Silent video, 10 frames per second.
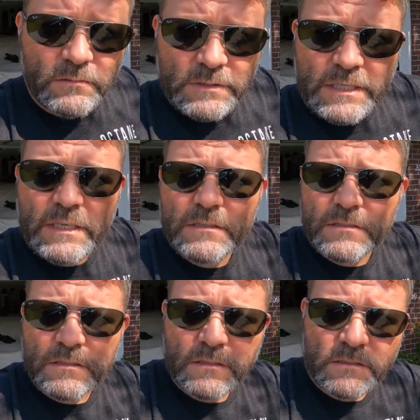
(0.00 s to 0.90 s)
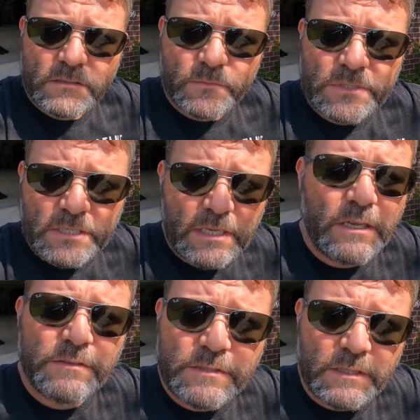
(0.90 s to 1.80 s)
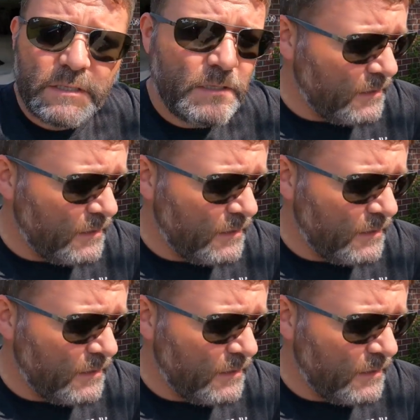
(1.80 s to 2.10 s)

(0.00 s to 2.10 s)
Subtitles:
Needs some TLC,